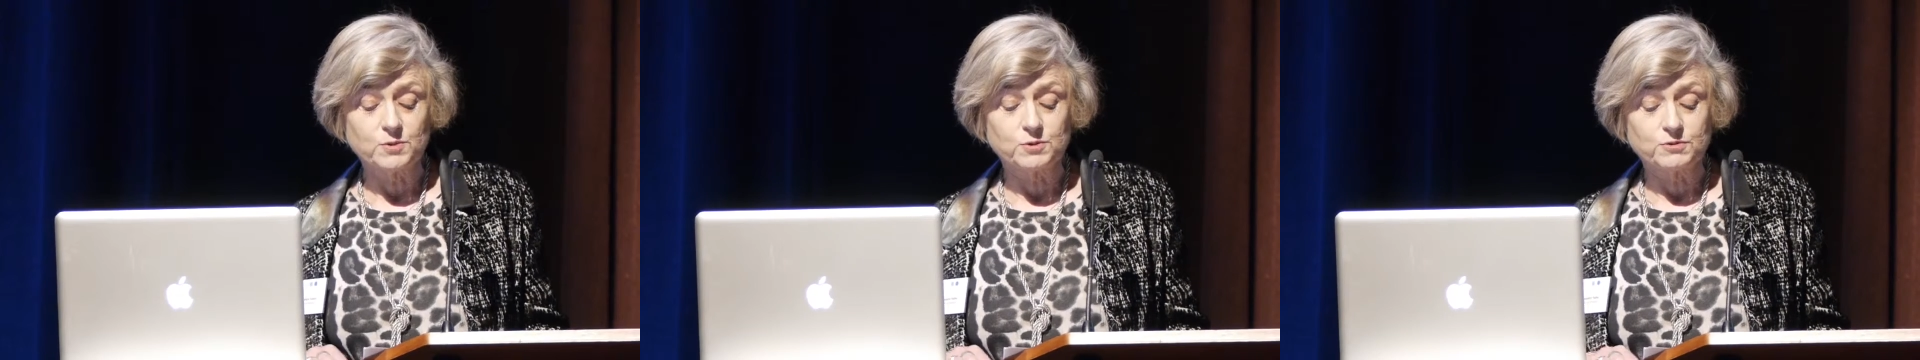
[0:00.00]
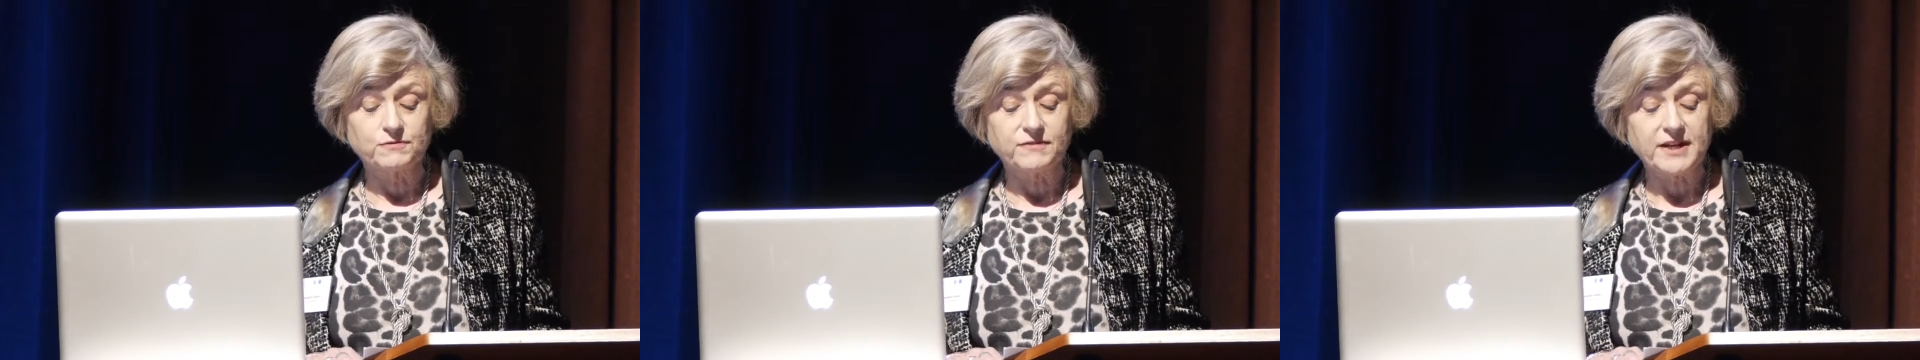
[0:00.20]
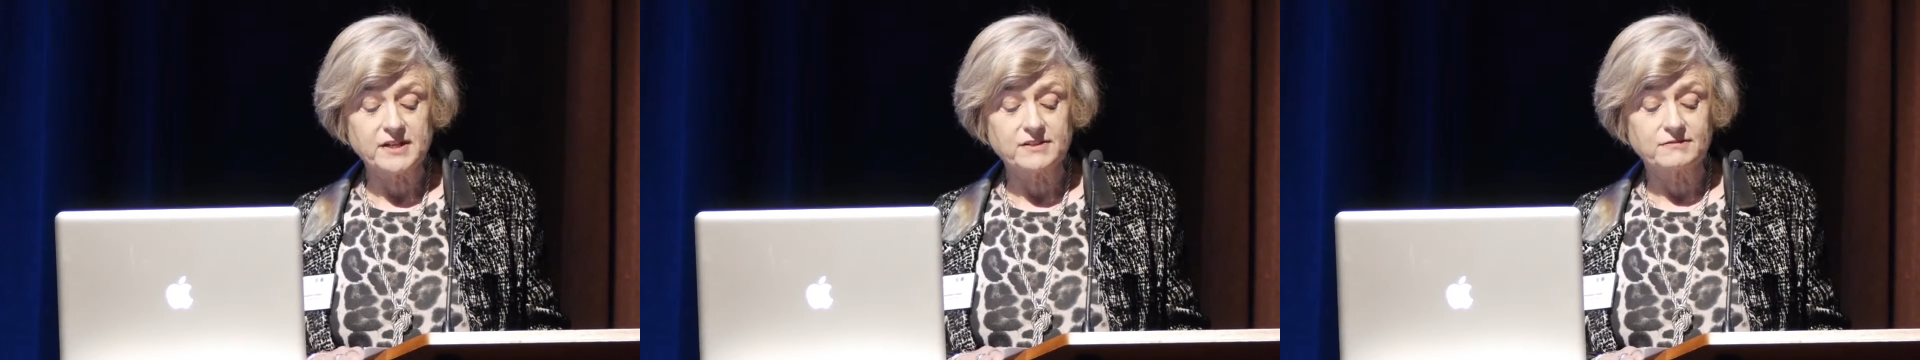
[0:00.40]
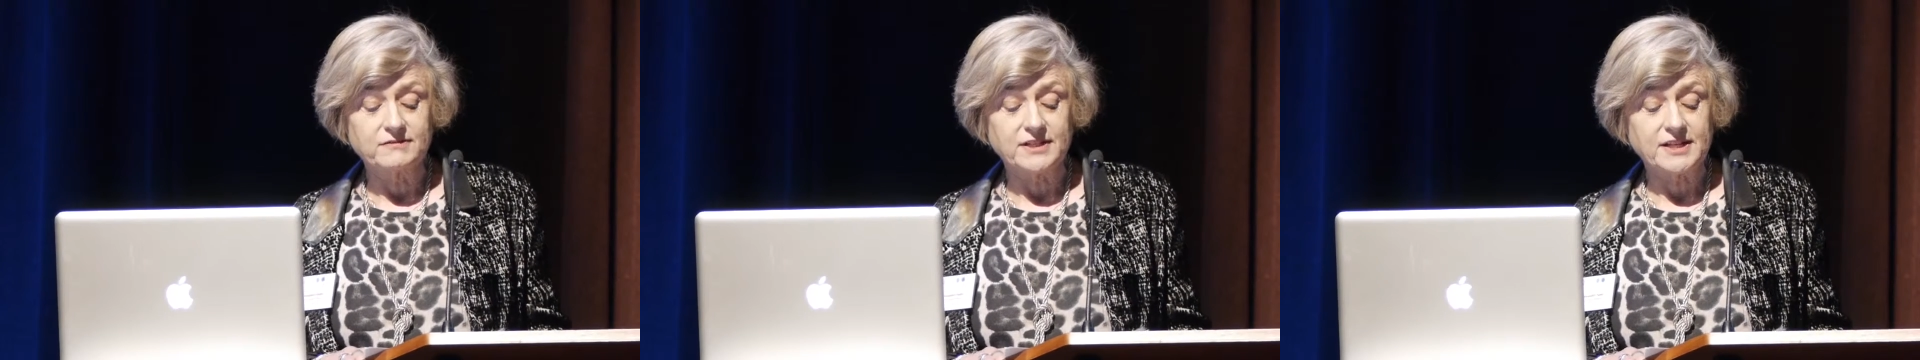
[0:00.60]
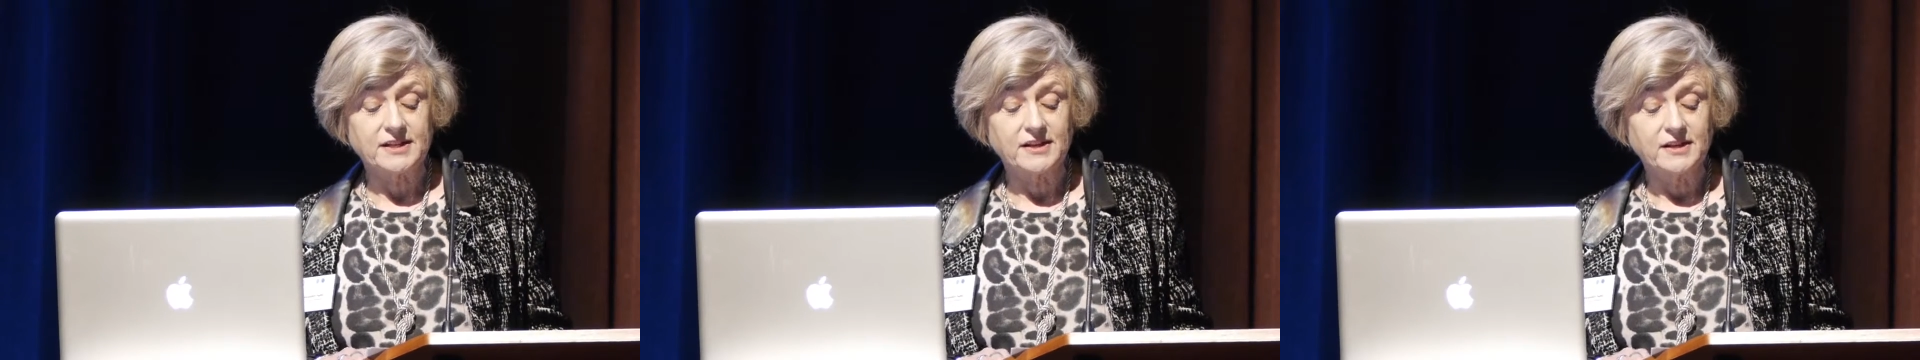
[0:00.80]
more
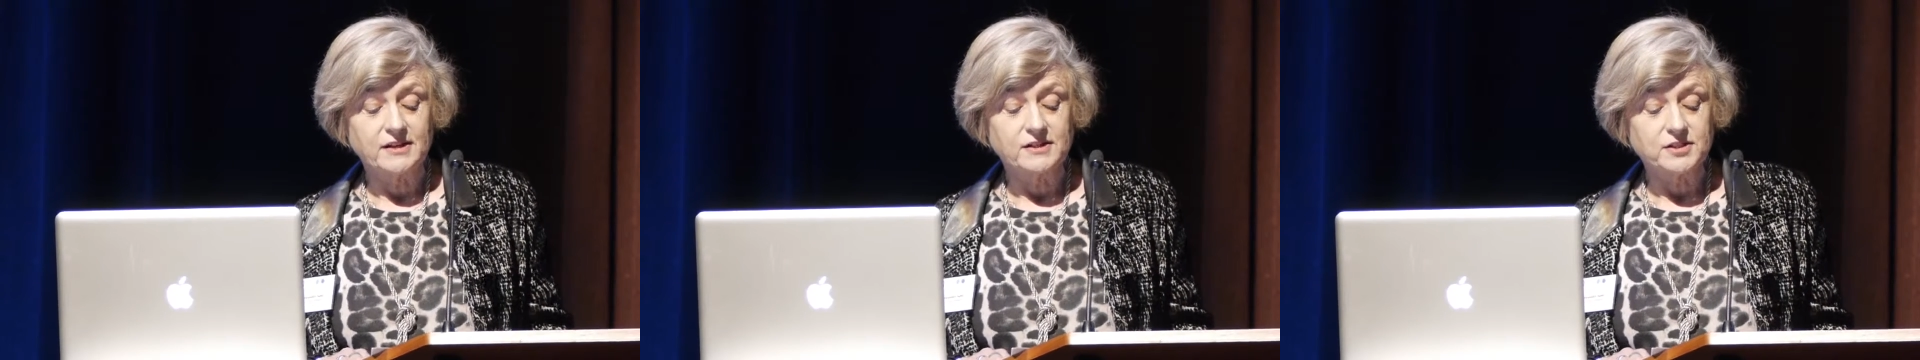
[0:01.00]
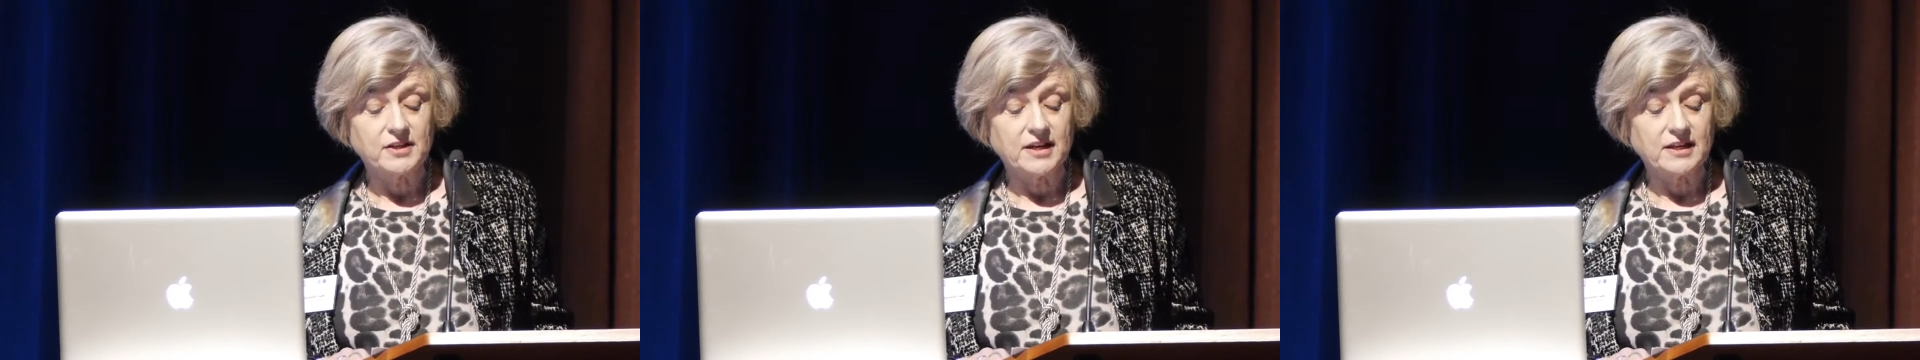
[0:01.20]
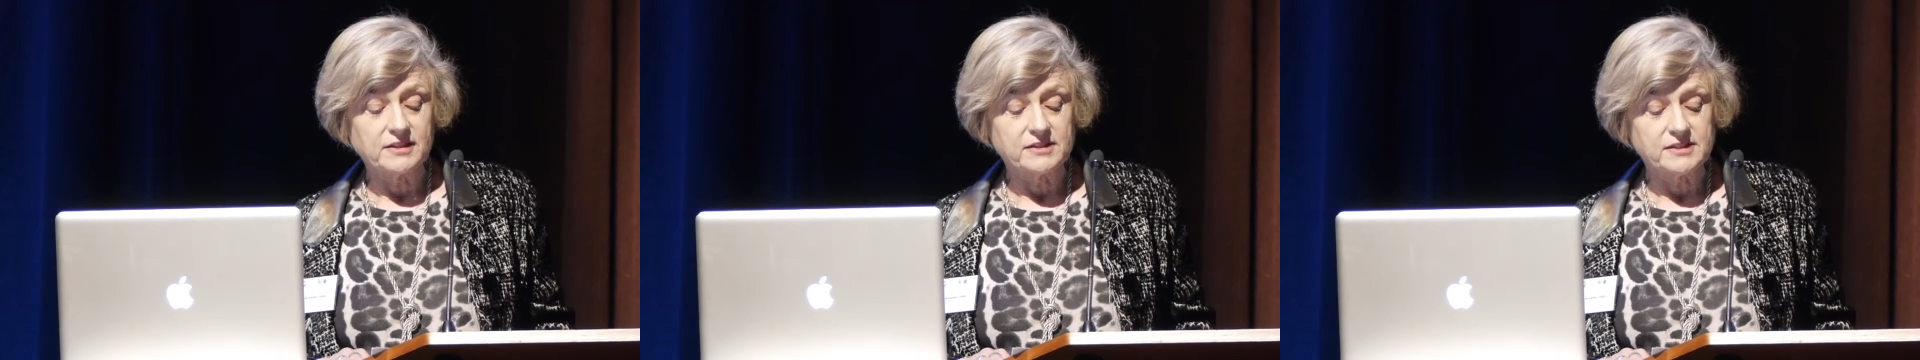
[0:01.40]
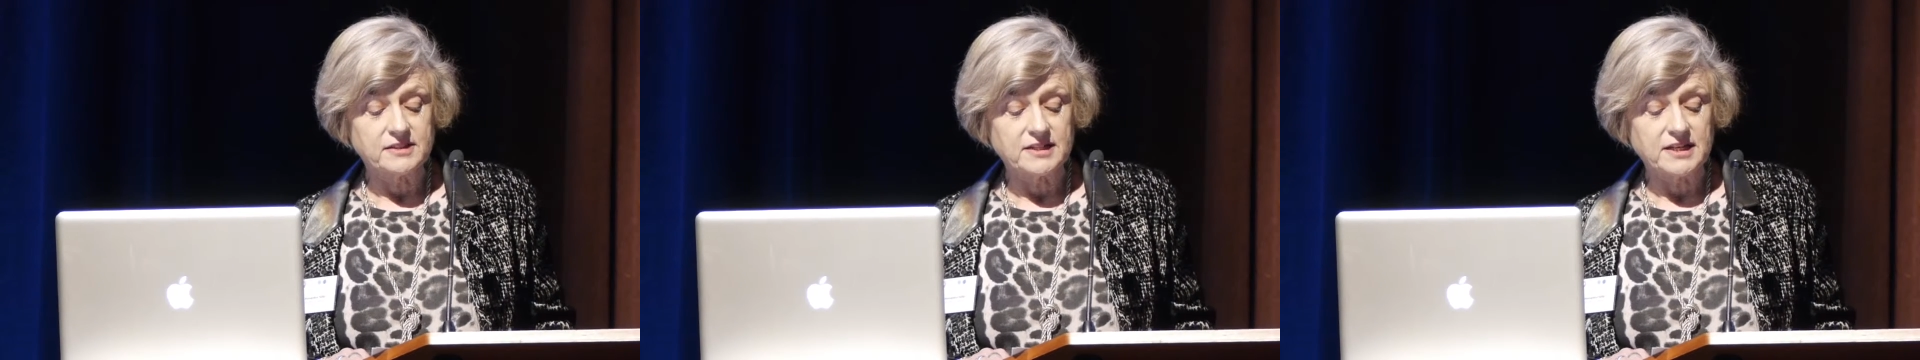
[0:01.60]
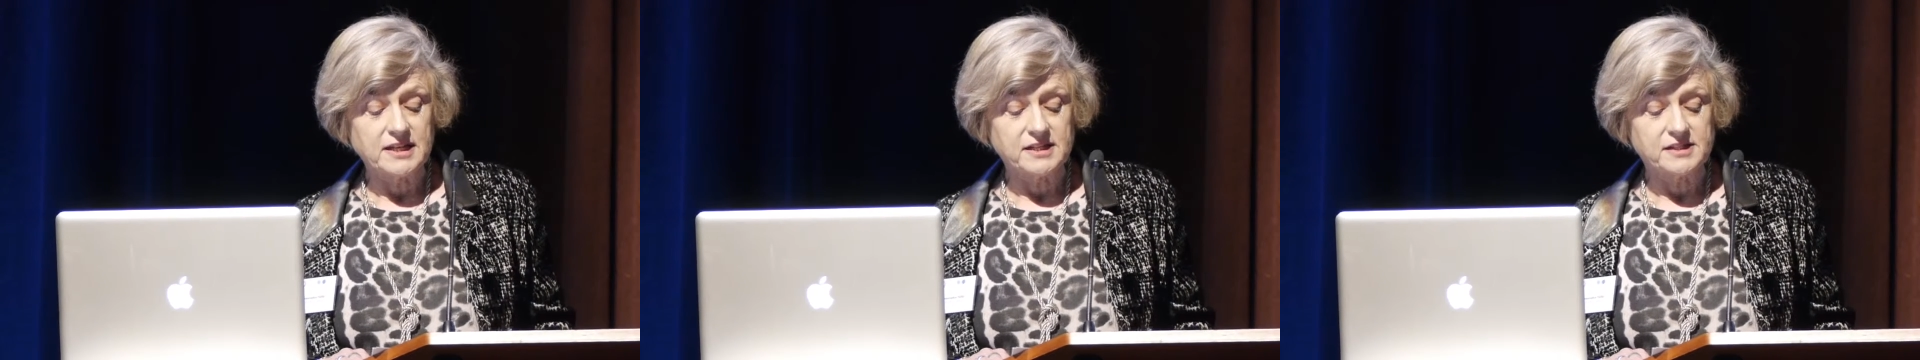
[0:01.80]
effectively to others'
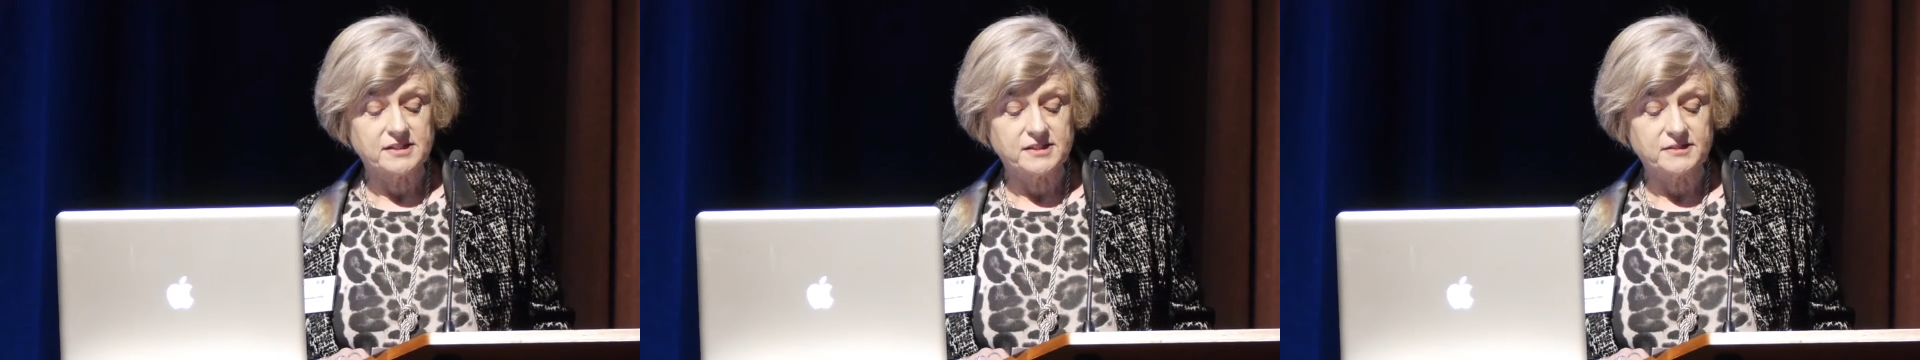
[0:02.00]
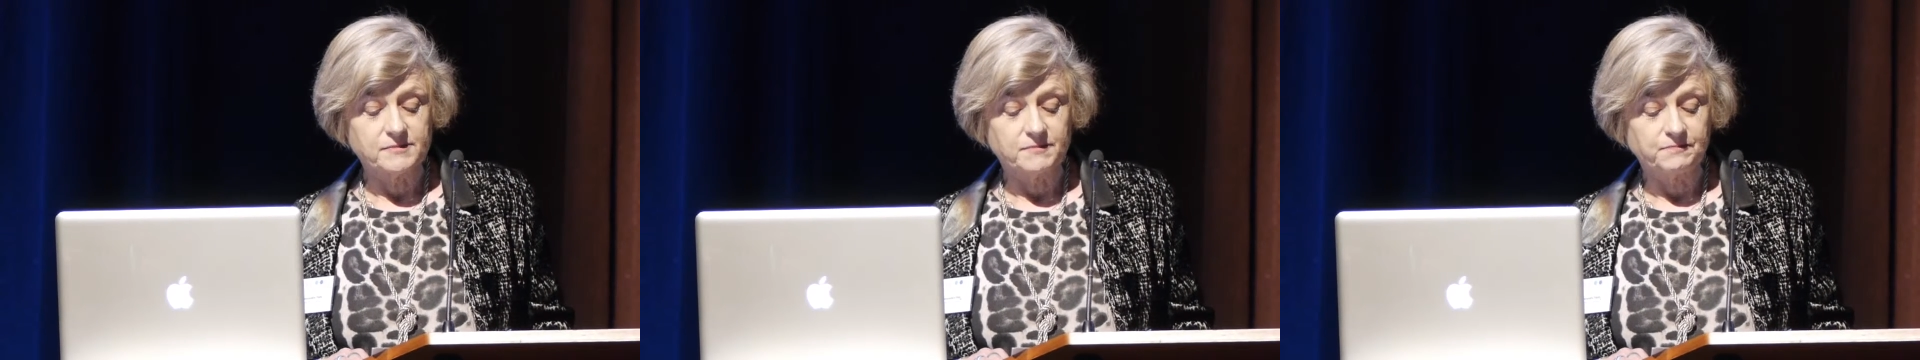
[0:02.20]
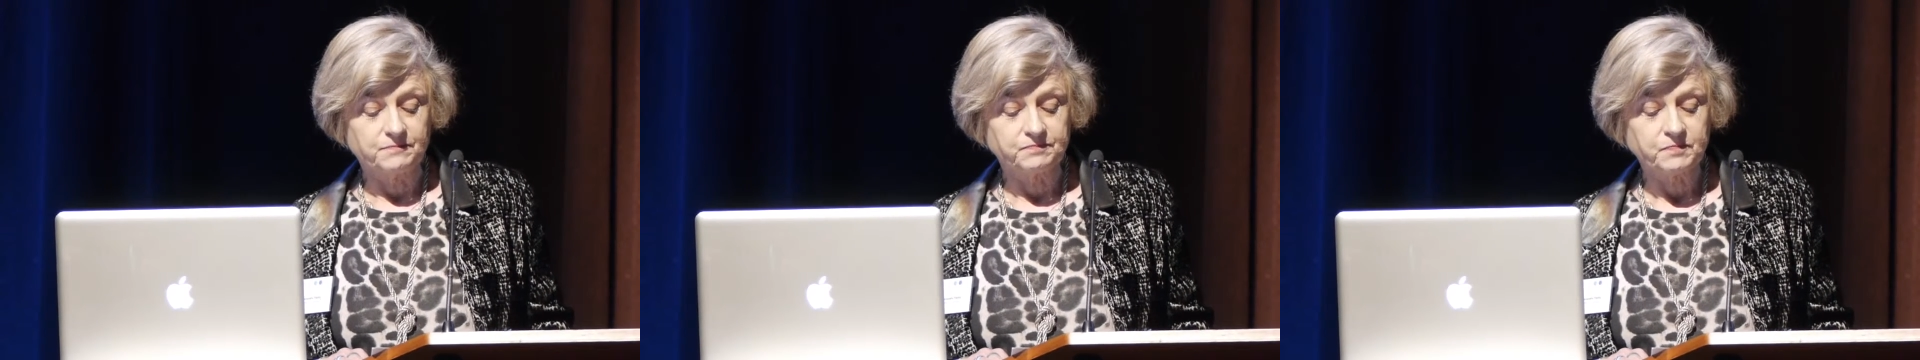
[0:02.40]
needs.